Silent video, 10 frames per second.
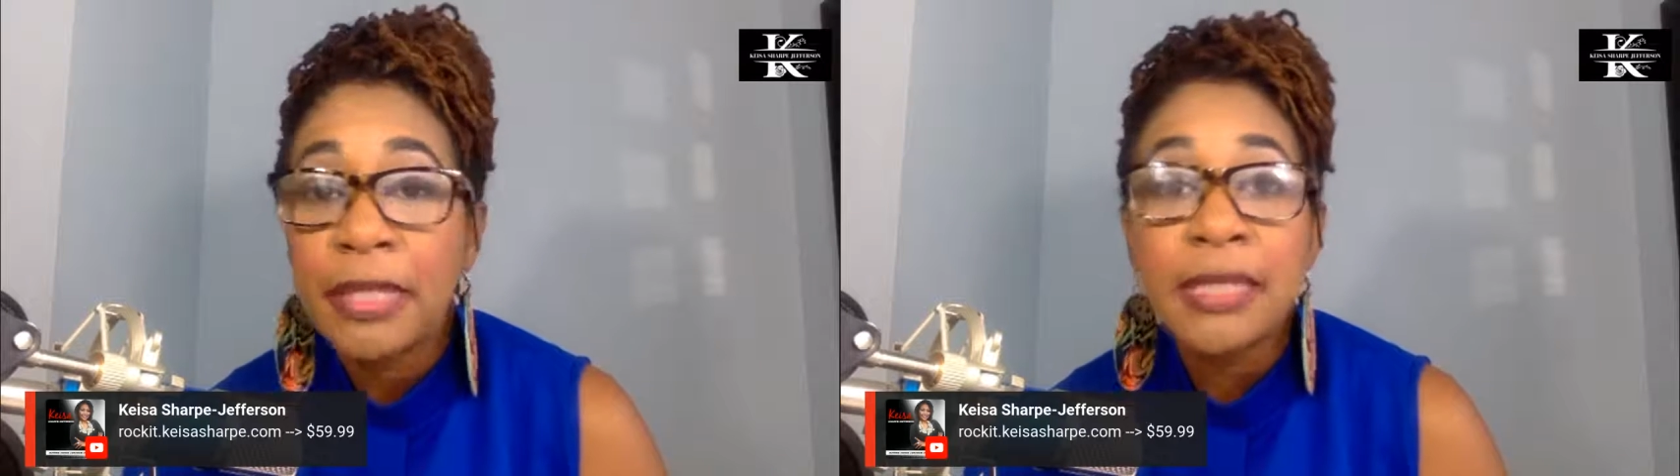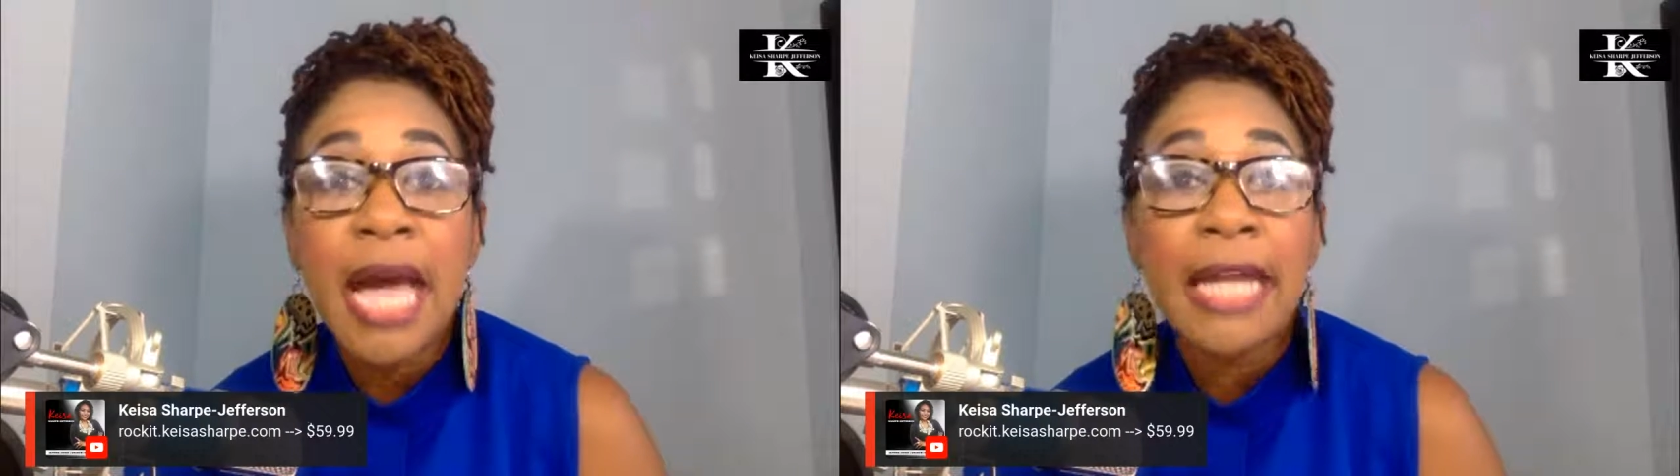
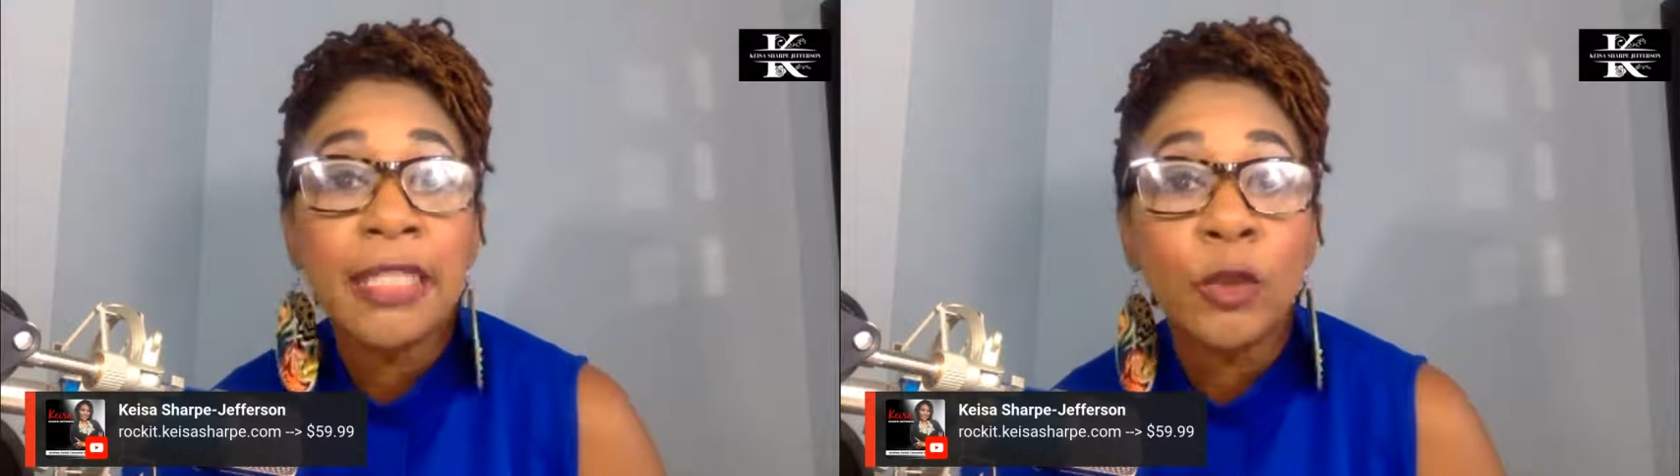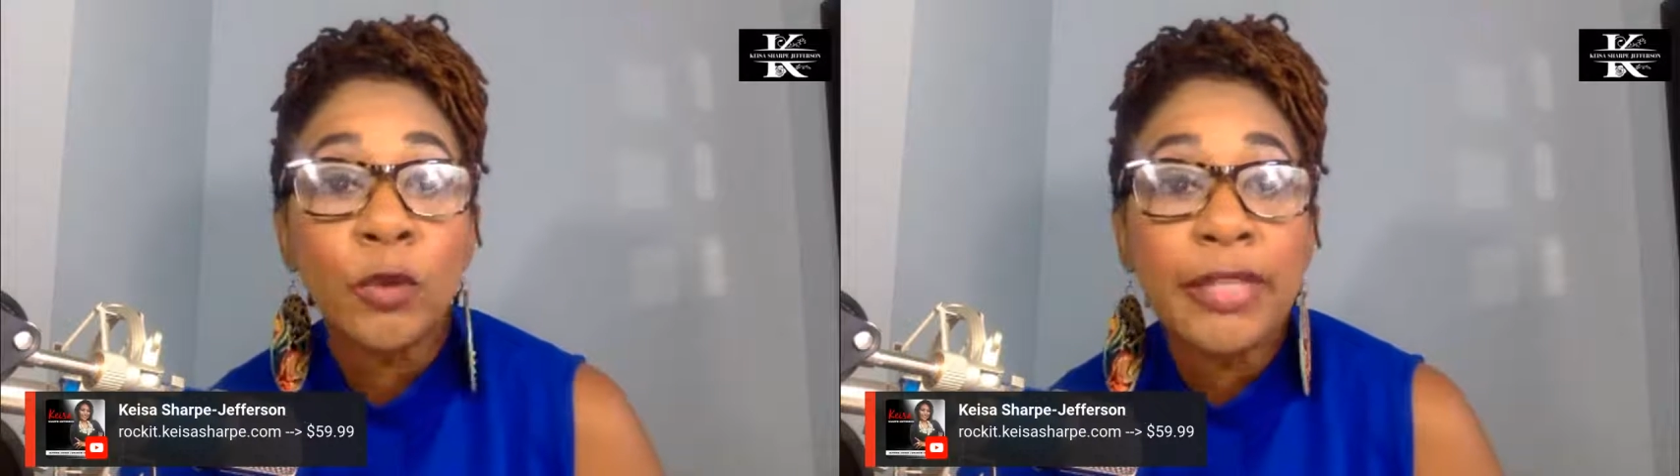Because
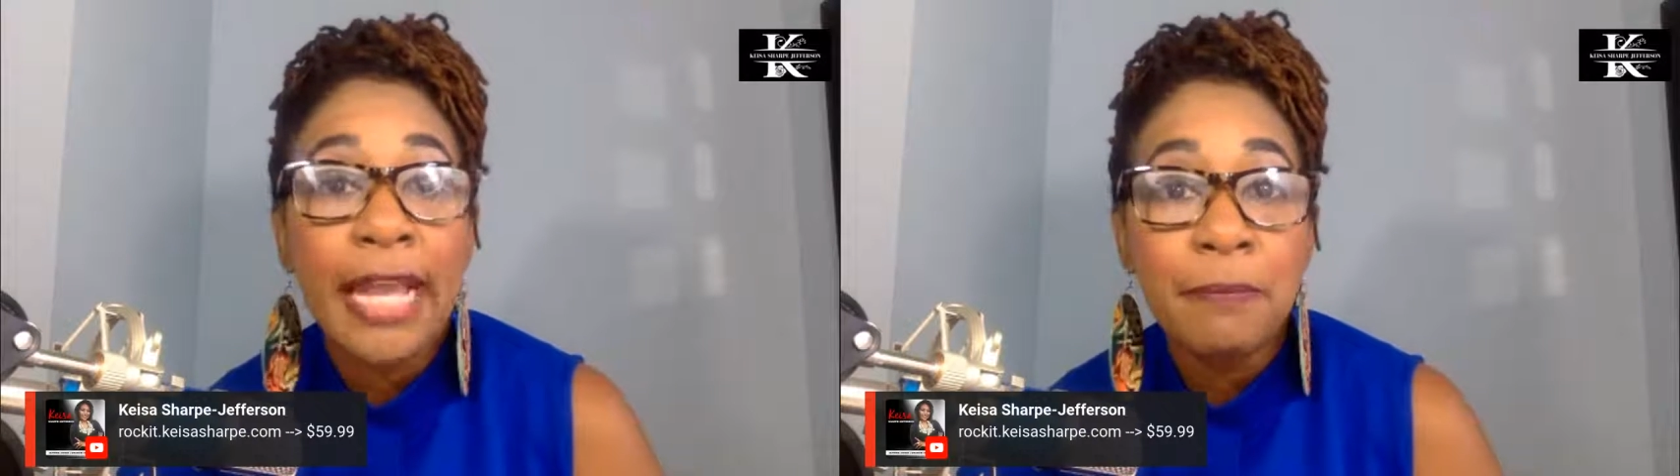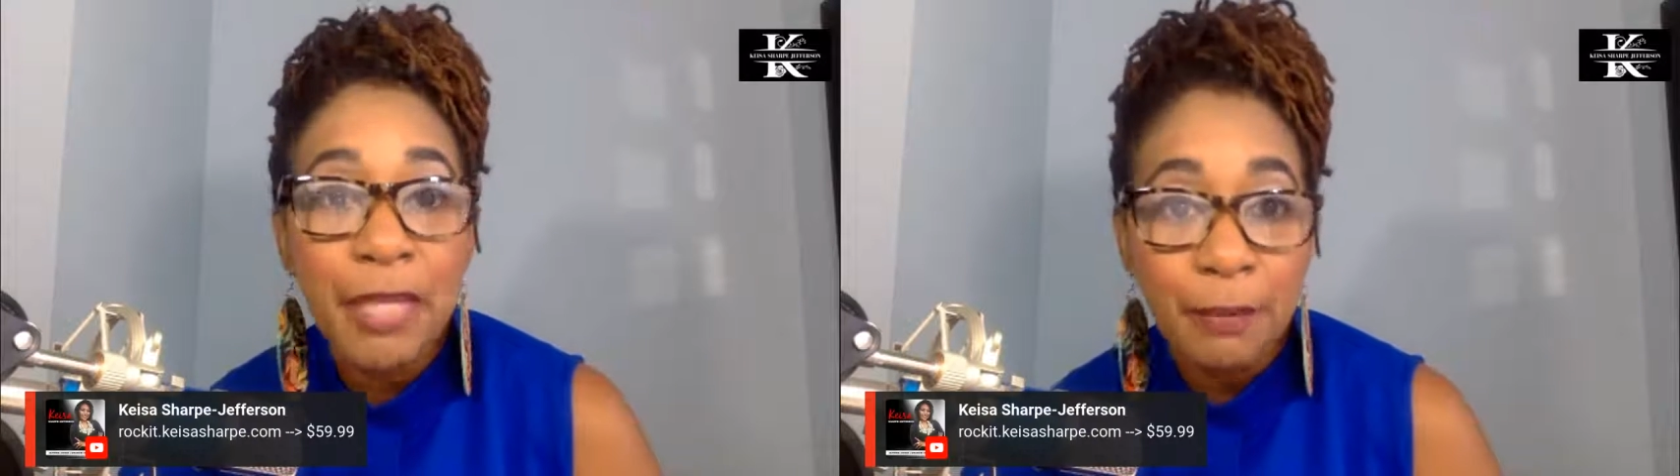God didn't
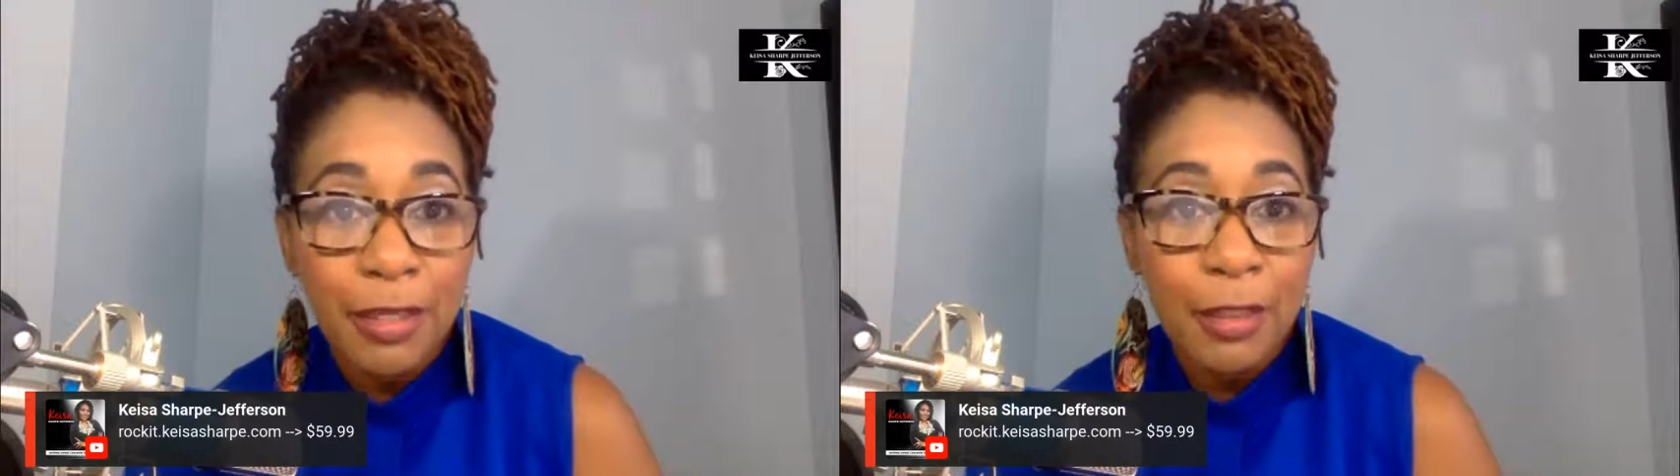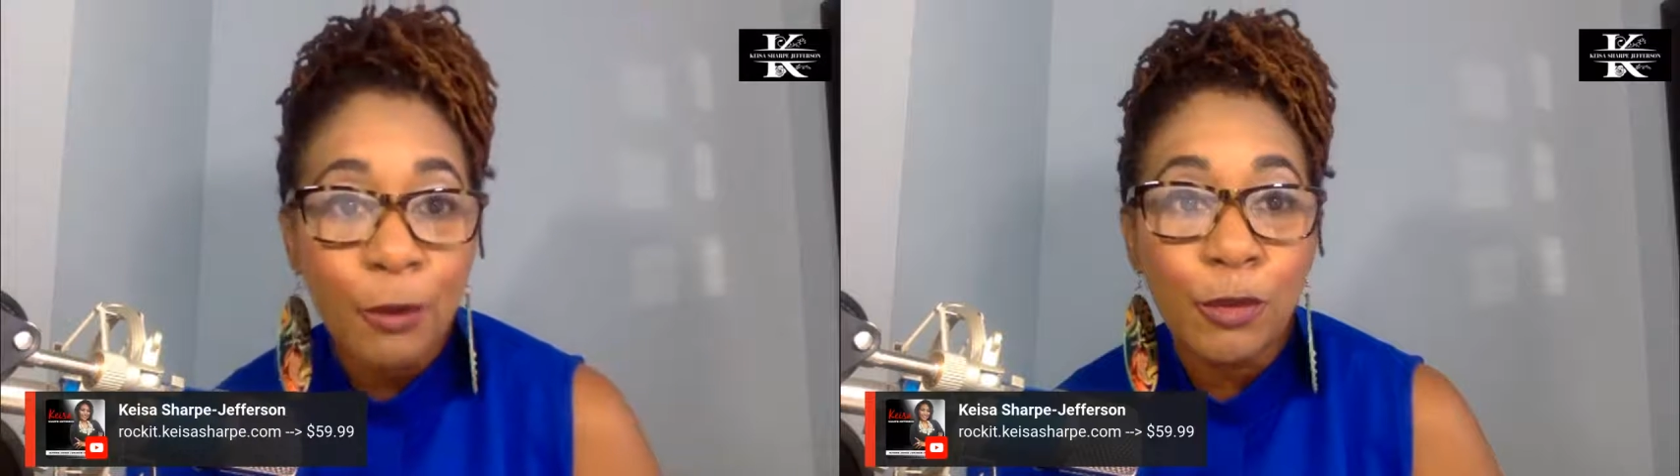create me to
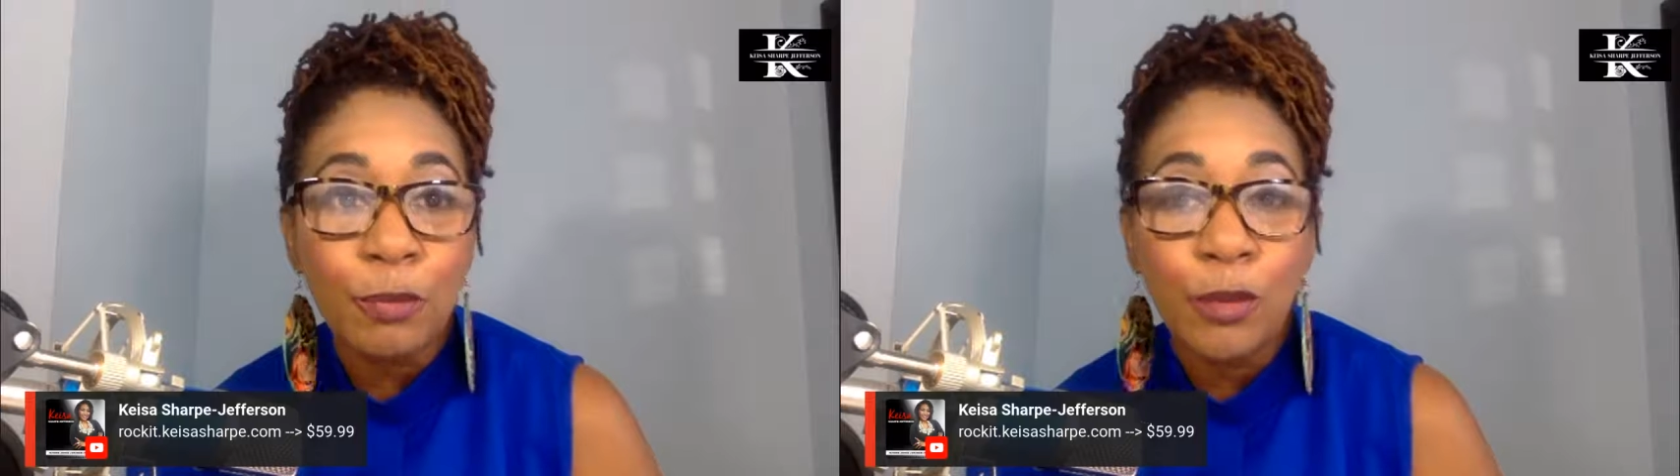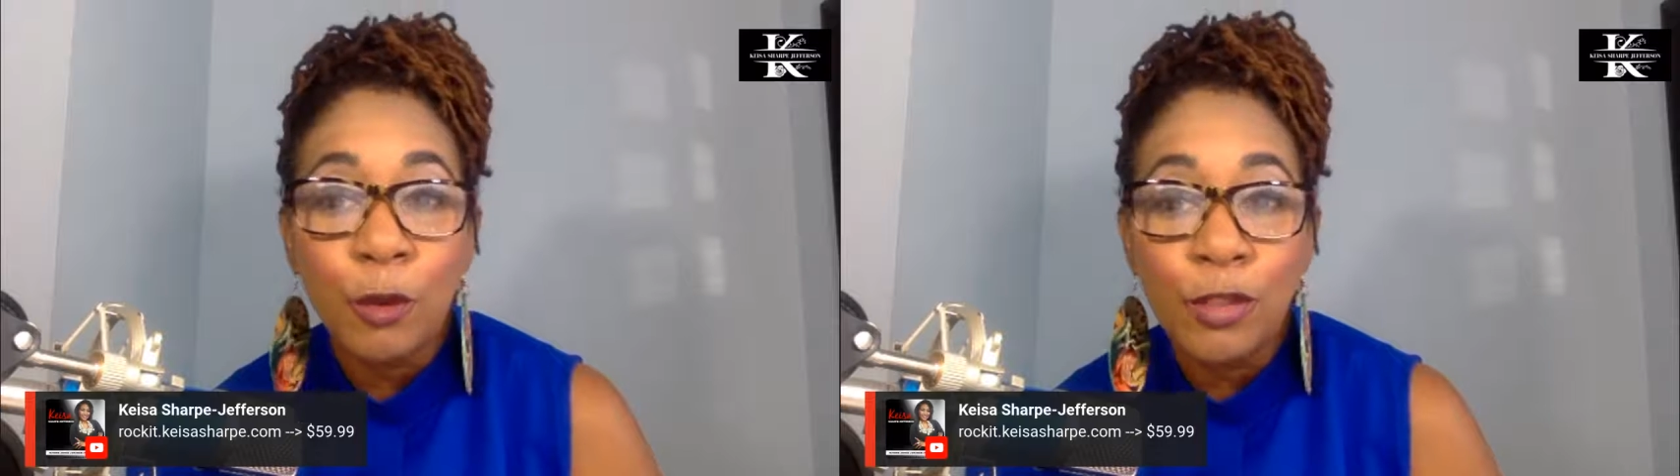be
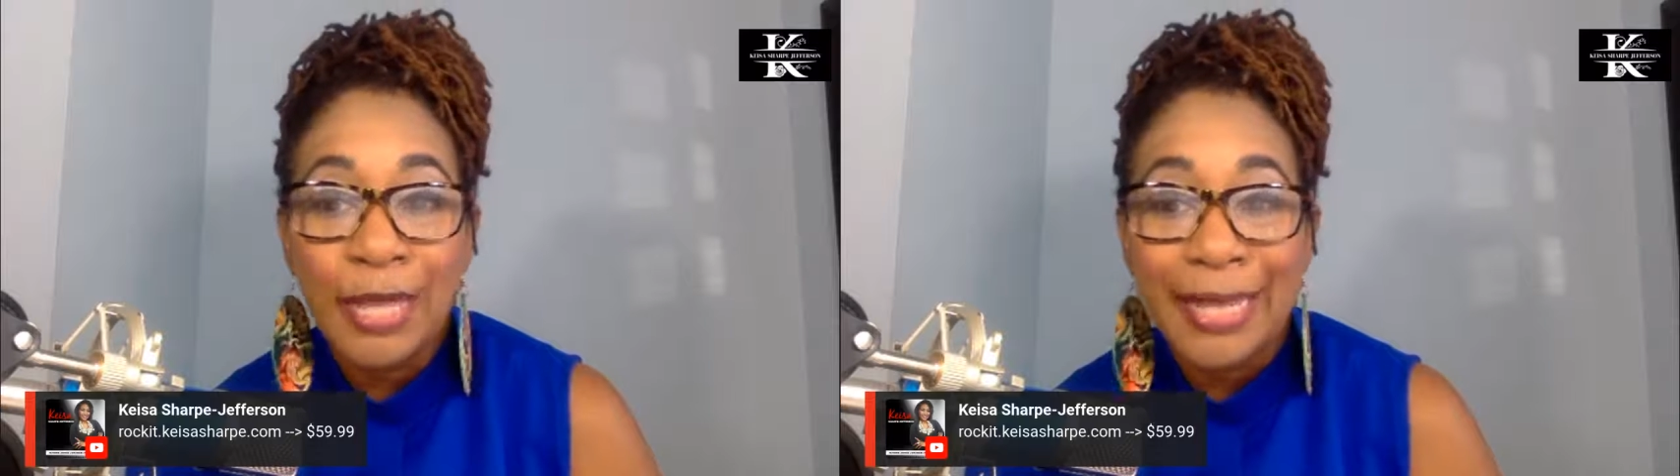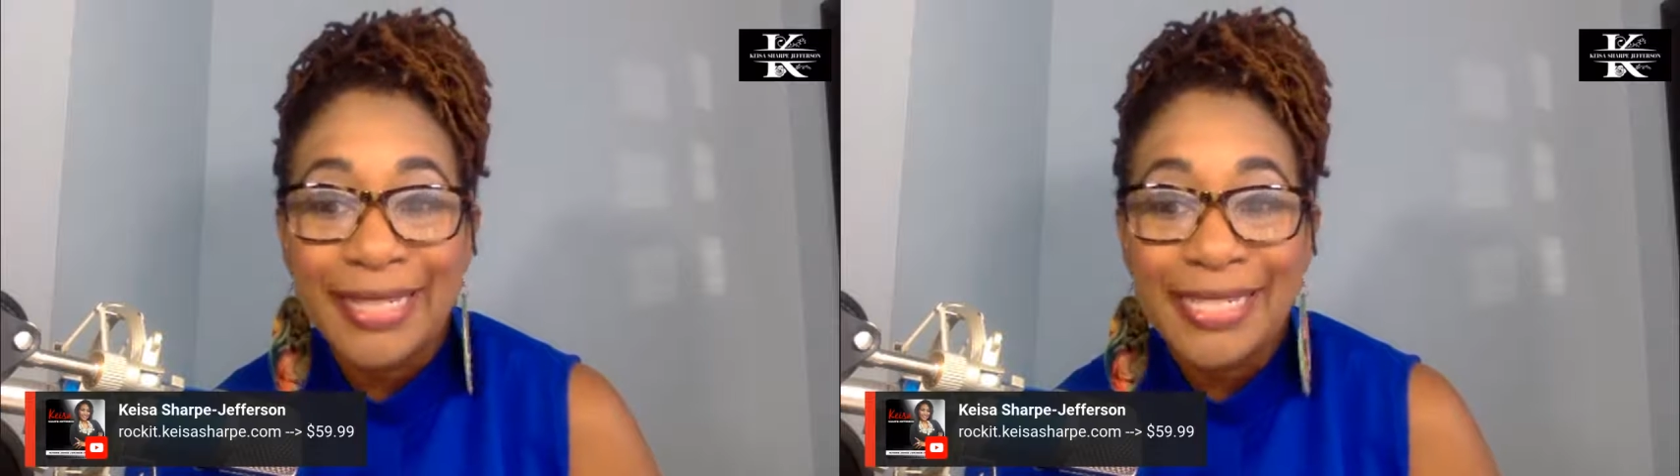those
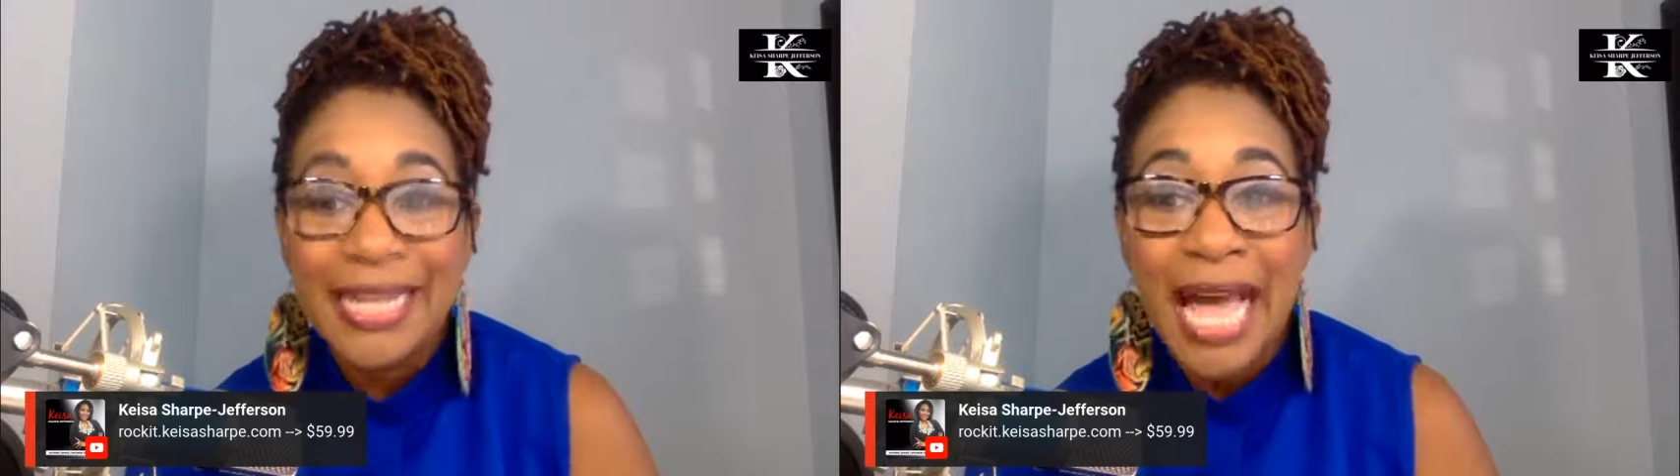ladies.